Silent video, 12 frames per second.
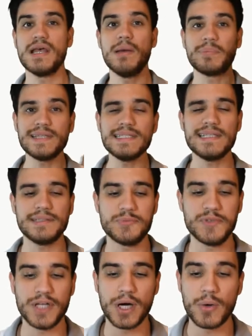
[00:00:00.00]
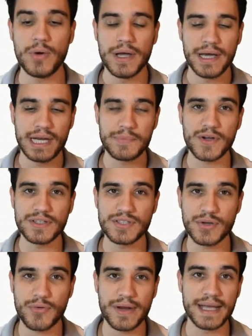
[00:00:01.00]
please let me know and I'm going to
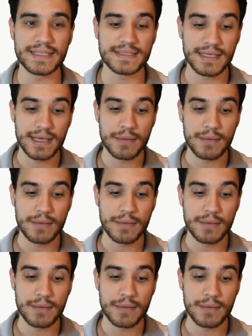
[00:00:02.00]
create